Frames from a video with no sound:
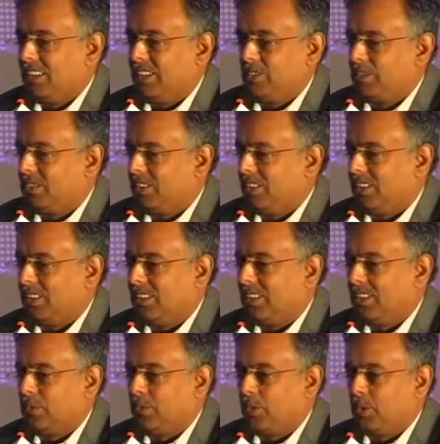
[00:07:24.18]
As a,
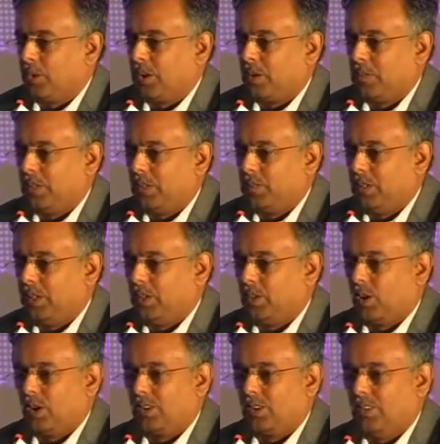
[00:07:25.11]
as a programmer, being
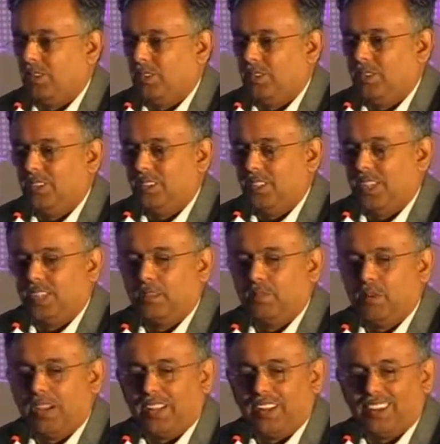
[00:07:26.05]
taught to do
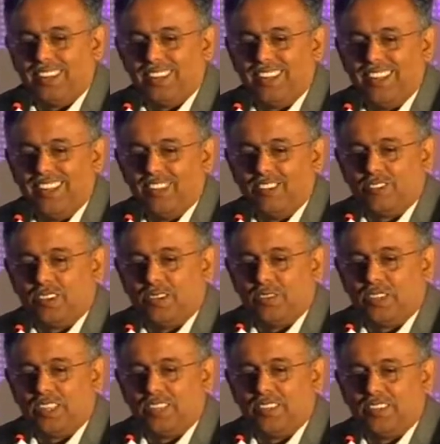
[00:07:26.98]
think binary, so
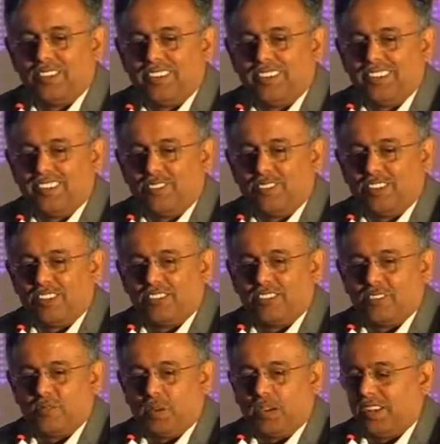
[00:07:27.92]
everything uh, for
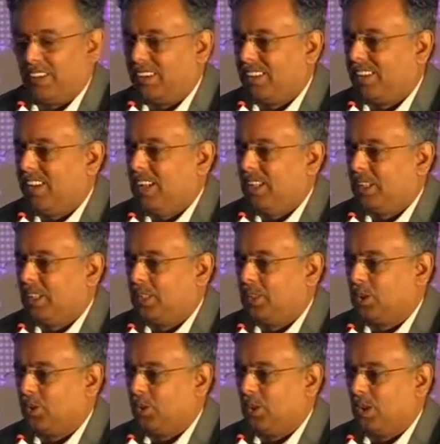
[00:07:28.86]
us is binary.
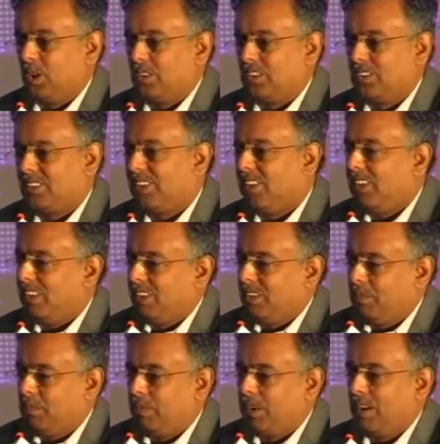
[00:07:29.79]
Think through the logic,
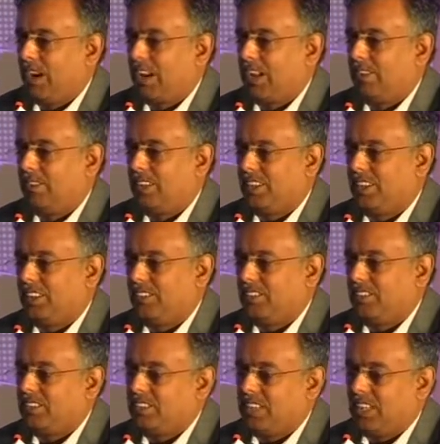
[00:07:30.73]
arrive at a
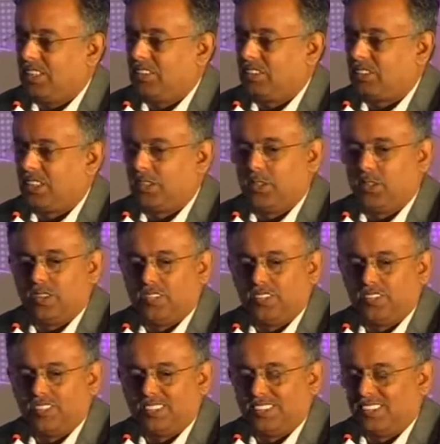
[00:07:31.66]
decision, and stick to your
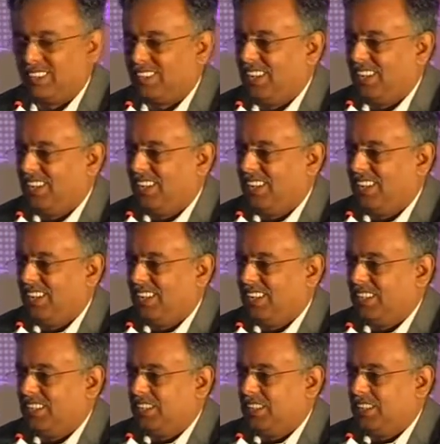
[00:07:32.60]
decision.
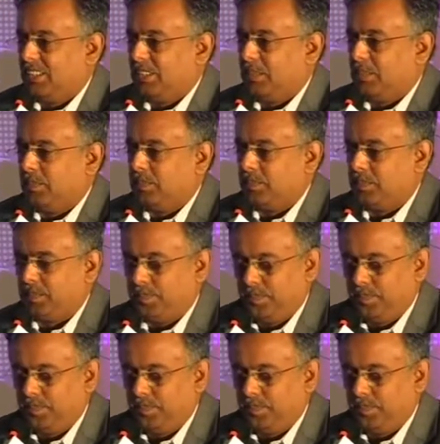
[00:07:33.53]
Um,